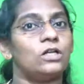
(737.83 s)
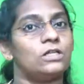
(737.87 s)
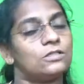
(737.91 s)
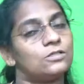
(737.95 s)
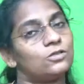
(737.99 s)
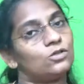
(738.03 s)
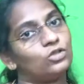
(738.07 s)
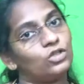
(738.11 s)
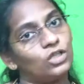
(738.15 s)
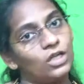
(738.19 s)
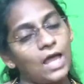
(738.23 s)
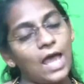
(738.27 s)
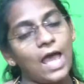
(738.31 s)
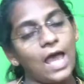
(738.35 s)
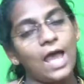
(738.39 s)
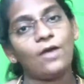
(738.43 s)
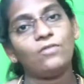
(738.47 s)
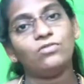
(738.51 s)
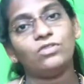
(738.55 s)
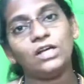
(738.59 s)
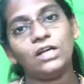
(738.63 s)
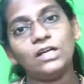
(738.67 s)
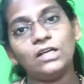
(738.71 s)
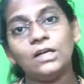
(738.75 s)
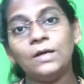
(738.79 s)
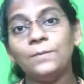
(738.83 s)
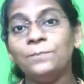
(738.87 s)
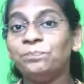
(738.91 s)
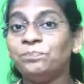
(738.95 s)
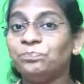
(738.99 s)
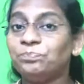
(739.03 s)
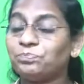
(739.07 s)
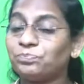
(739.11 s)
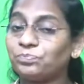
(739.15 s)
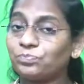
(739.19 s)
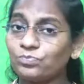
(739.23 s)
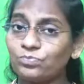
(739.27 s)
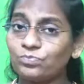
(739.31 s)
So they have that
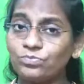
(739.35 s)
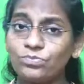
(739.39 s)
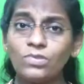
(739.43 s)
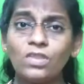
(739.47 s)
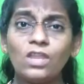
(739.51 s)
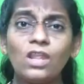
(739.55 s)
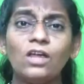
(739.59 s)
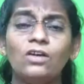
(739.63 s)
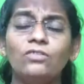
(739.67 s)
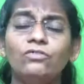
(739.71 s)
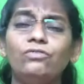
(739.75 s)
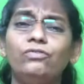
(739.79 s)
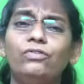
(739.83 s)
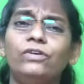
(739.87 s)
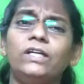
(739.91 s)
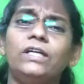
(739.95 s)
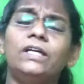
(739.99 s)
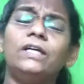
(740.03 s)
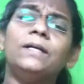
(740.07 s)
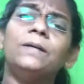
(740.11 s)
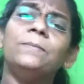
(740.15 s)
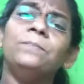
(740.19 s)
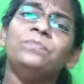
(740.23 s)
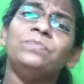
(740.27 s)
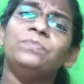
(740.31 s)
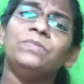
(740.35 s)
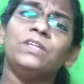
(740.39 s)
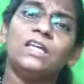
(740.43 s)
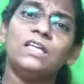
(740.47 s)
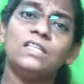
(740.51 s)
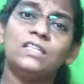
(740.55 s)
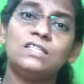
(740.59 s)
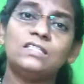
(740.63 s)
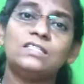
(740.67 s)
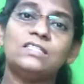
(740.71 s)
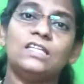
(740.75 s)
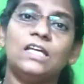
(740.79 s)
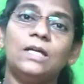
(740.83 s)
fear. In the
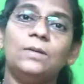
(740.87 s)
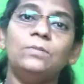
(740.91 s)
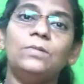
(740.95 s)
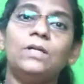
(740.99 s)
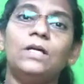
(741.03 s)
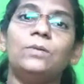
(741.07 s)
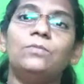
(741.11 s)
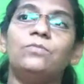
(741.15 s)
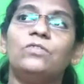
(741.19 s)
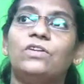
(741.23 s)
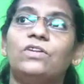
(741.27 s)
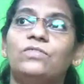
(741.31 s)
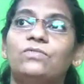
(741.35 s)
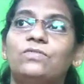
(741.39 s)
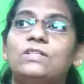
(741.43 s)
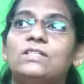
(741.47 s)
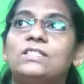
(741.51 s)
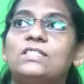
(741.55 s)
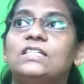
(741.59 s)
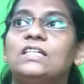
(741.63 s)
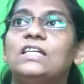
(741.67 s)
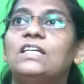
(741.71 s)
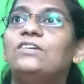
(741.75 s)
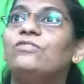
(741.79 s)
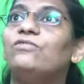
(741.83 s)
same time, when we see